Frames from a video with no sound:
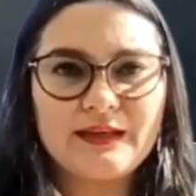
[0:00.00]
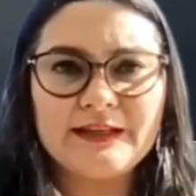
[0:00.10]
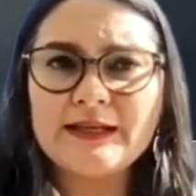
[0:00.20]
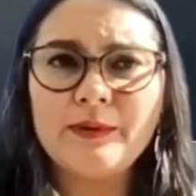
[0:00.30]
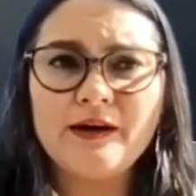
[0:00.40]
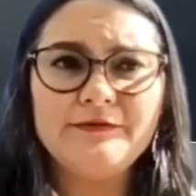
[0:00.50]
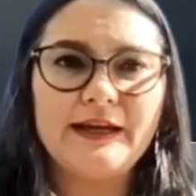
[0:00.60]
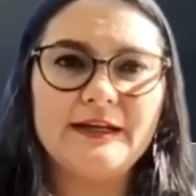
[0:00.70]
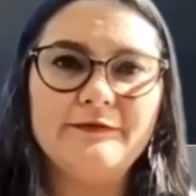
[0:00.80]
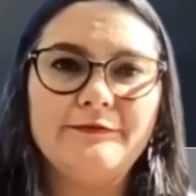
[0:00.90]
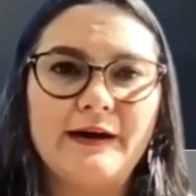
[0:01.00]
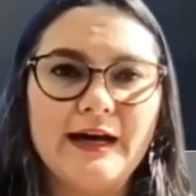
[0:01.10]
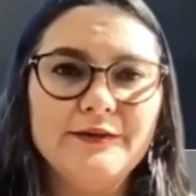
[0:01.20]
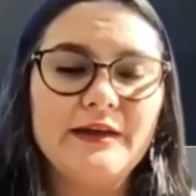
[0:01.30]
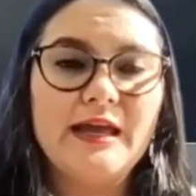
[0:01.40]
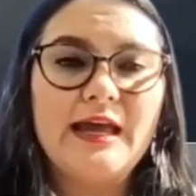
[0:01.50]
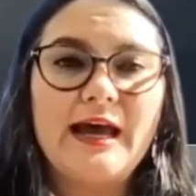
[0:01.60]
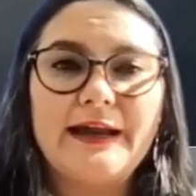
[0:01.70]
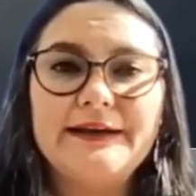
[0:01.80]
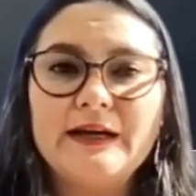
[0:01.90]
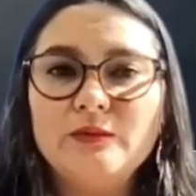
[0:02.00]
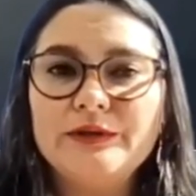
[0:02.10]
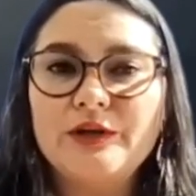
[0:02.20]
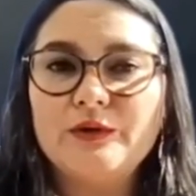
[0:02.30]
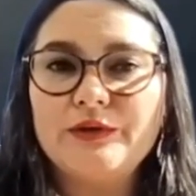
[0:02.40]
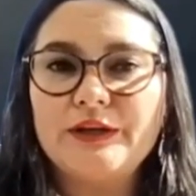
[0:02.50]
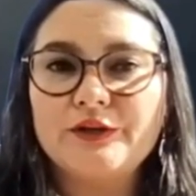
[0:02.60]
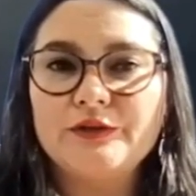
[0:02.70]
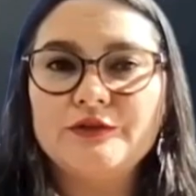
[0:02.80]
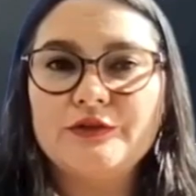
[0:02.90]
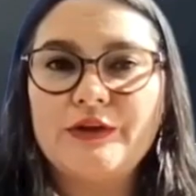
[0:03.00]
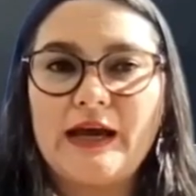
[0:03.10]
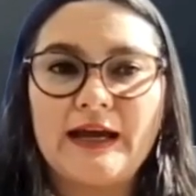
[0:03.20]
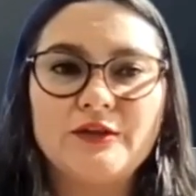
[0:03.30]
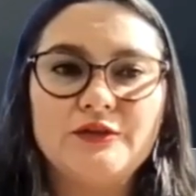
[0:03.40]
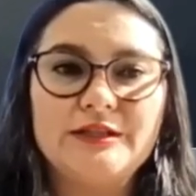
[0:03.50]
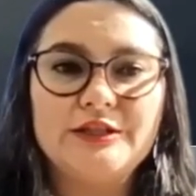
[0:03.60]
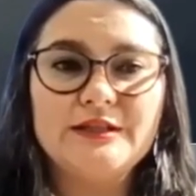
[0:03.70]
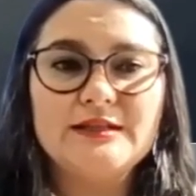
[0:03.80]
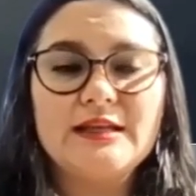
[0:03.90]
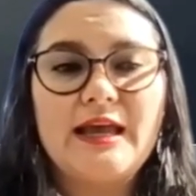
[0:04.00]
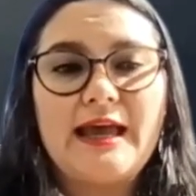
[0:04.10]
It's above 85. And now we go here into the acu digits,